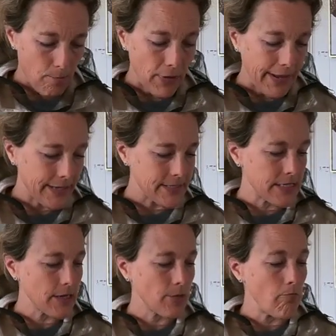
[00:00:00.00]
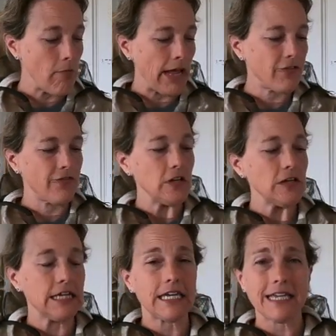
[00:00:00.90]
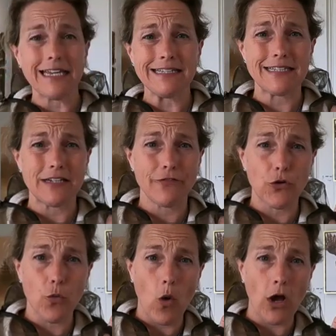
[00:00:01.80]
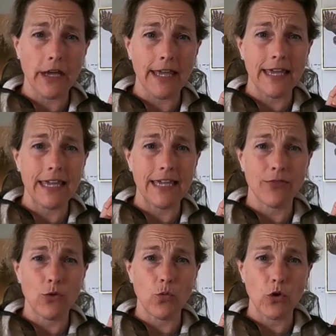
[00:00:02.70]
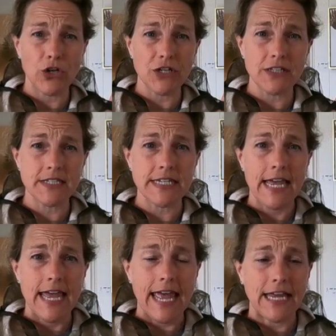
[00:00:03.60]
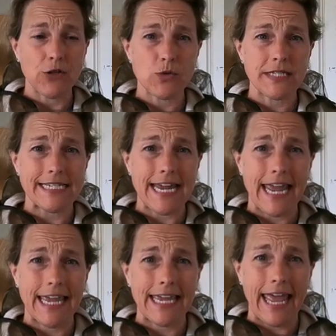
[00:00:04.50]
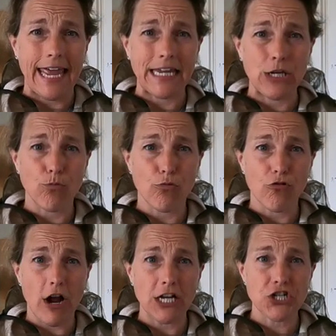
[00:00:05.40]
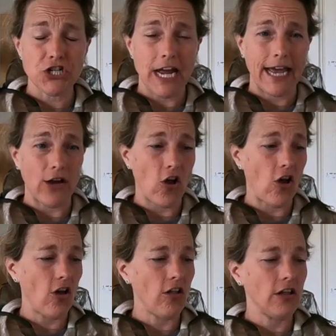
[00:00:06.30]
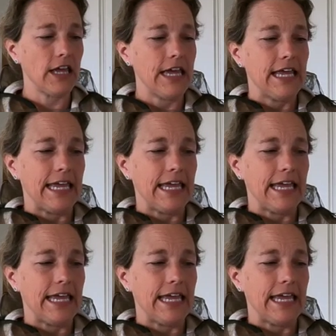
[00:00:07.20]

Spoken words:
But my feeling is that if you're walking in the woods and you snag any brush at all,